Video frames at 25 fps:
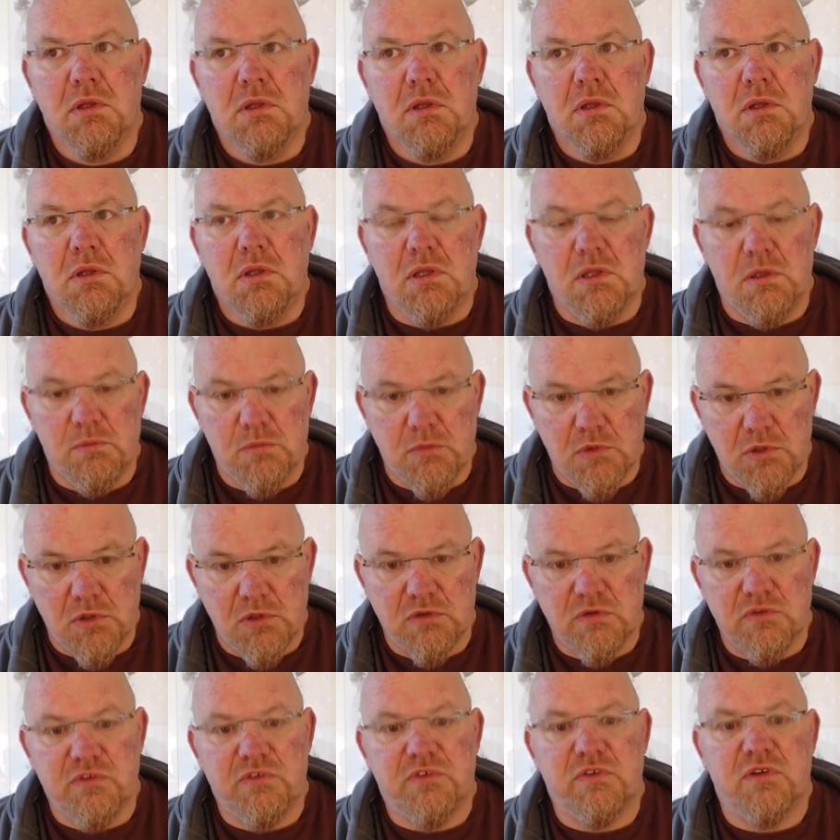
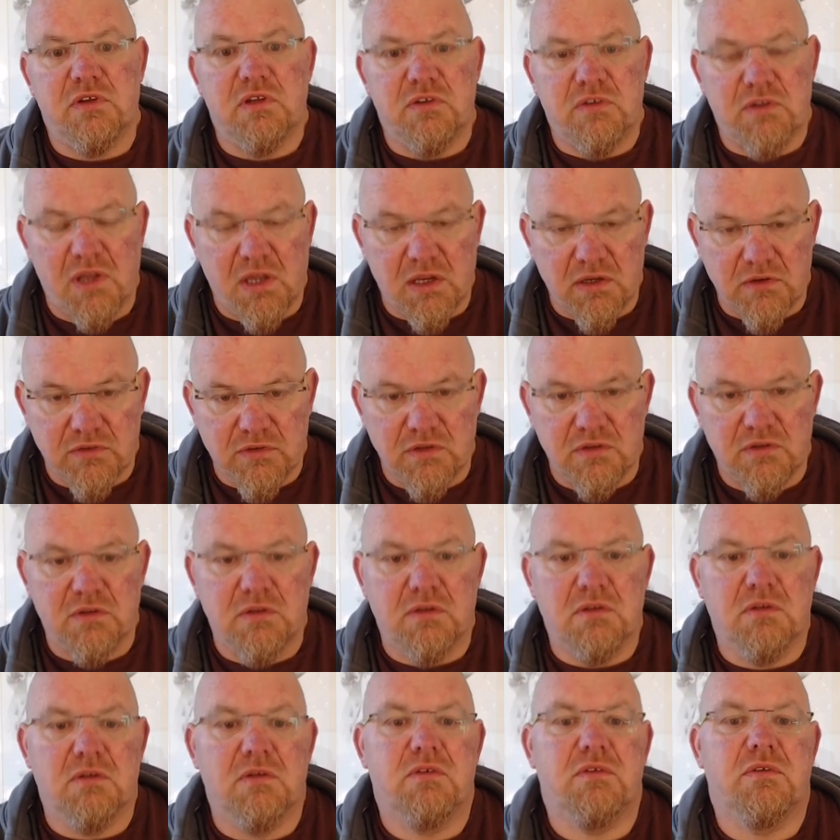emergencies,
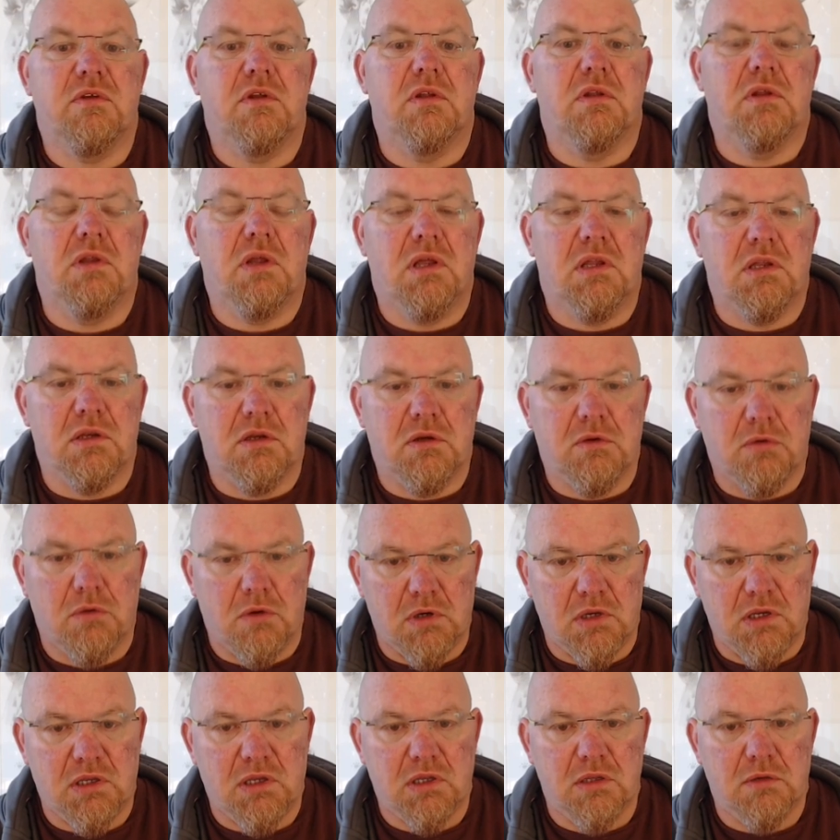accidents and
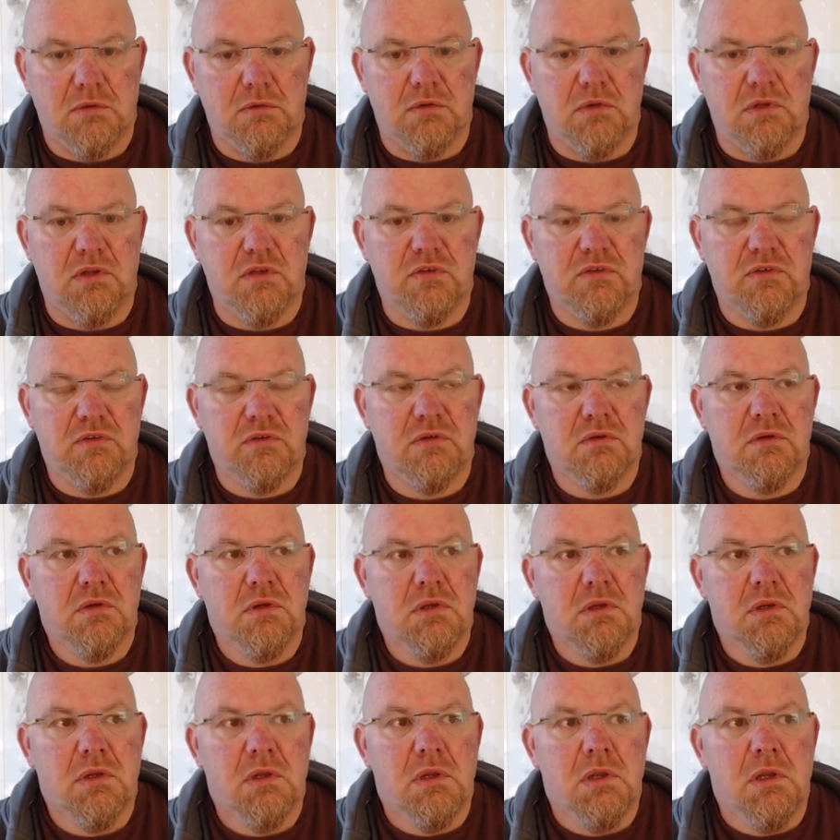chronic illness,
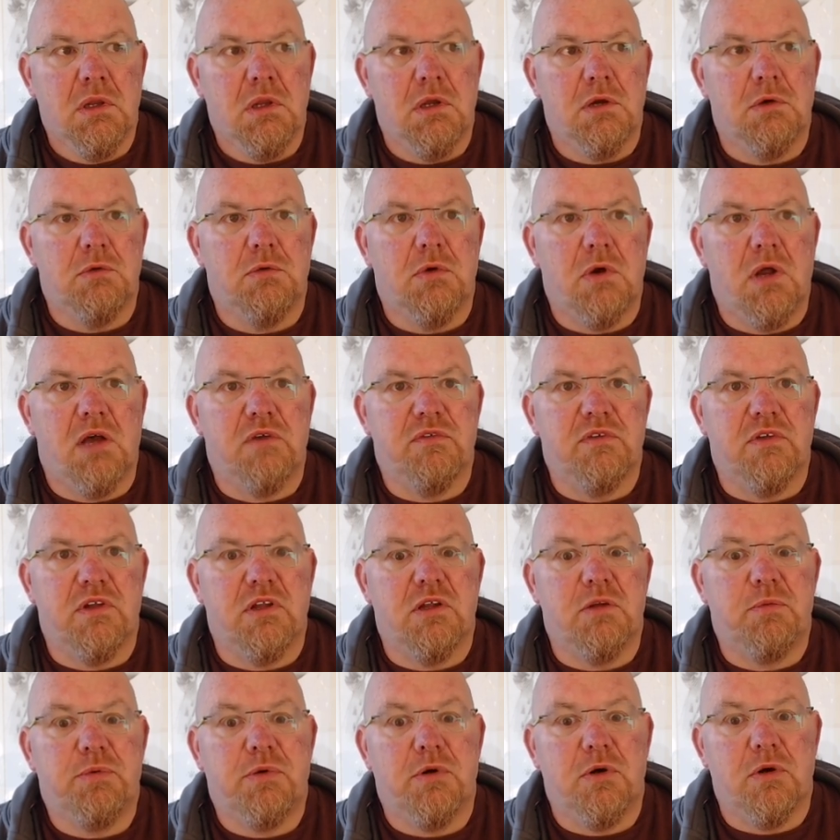rather than a
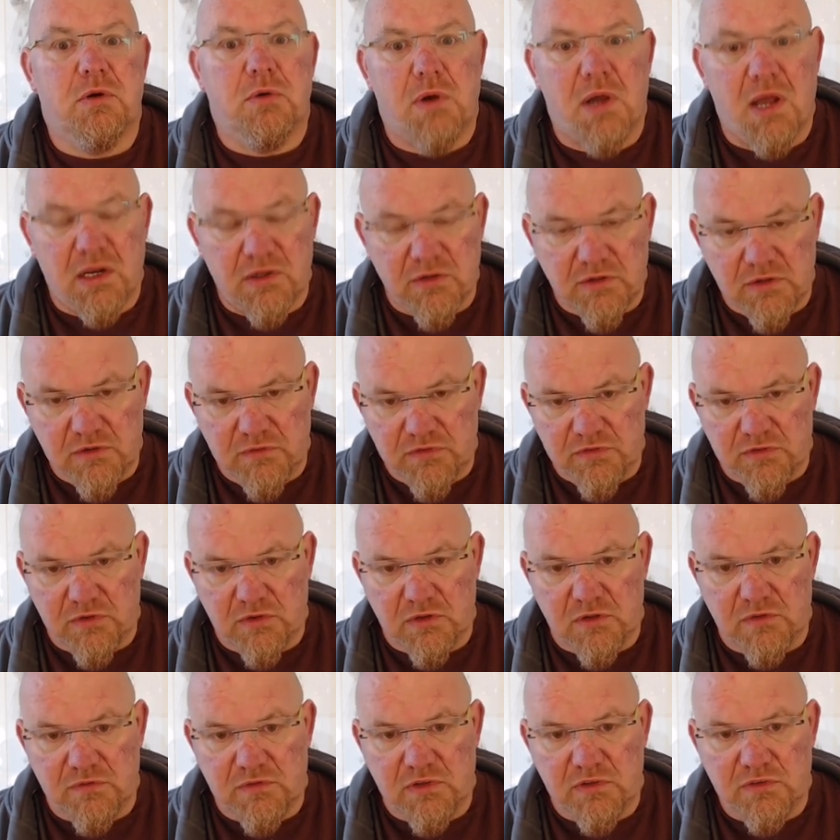proactive
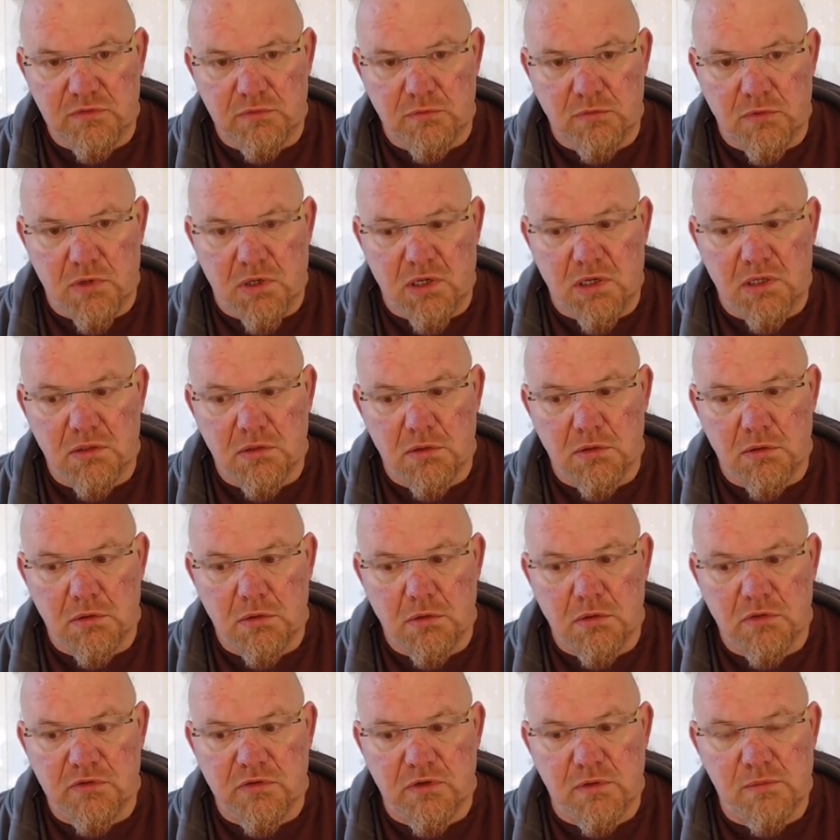service where it
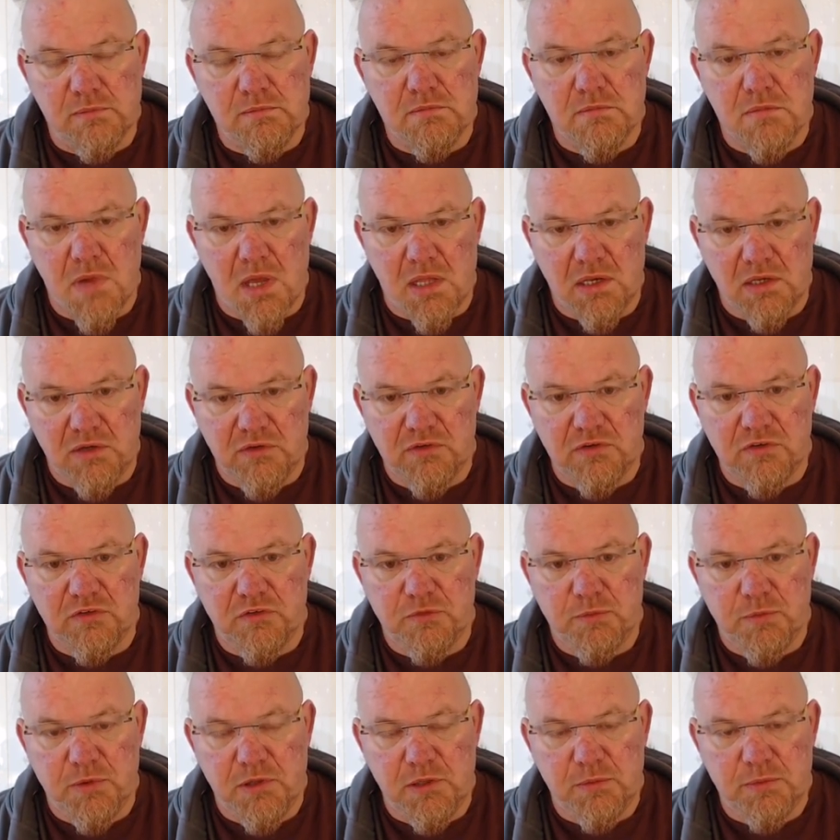looks at managing
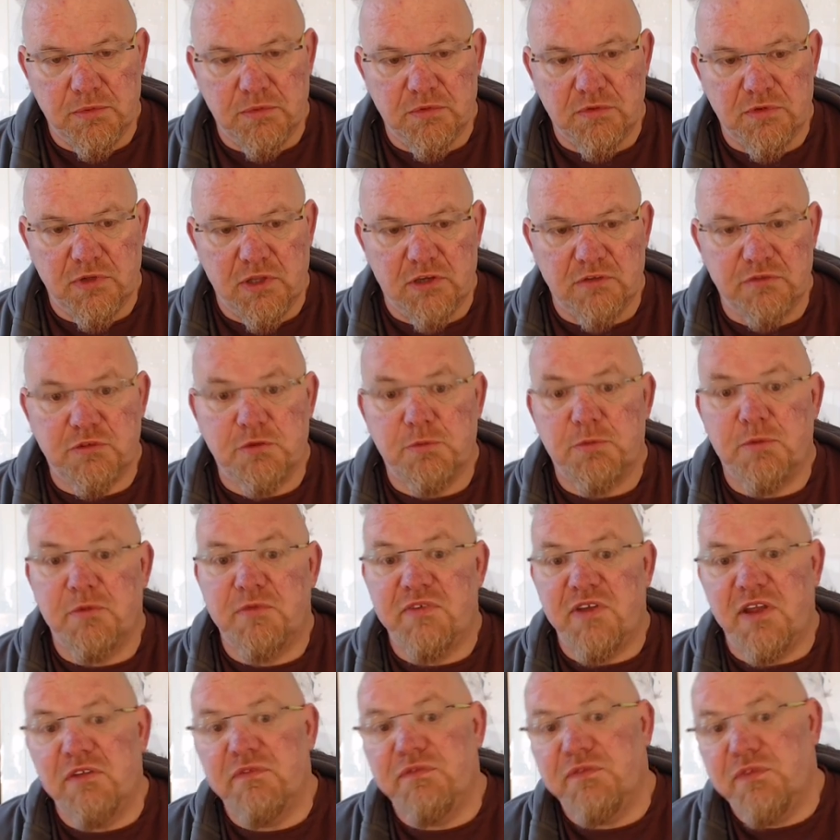people's health to
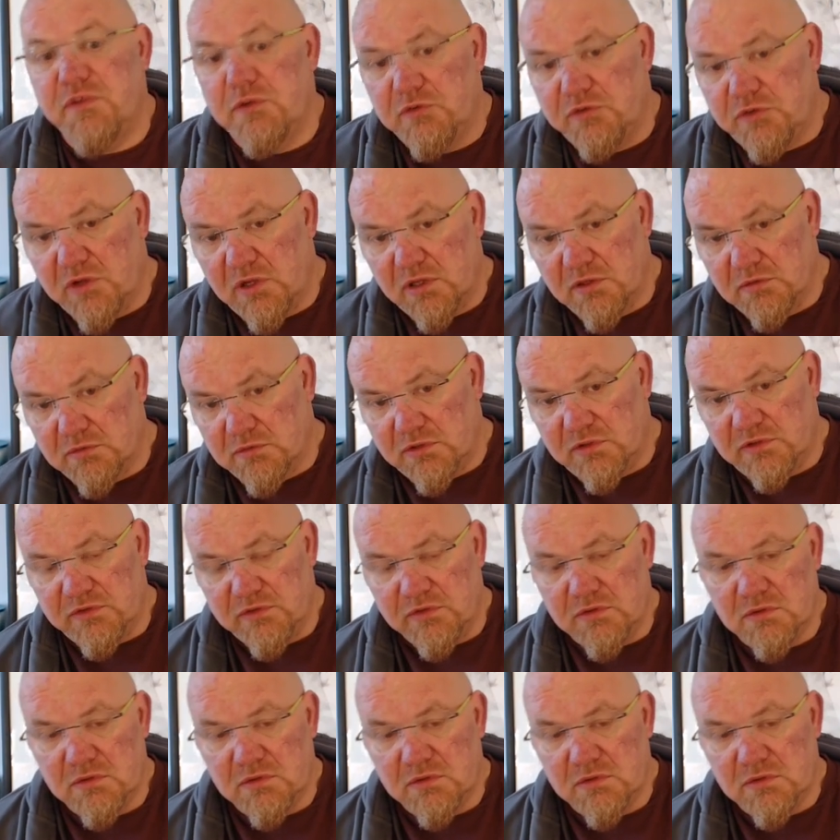prevent future illness.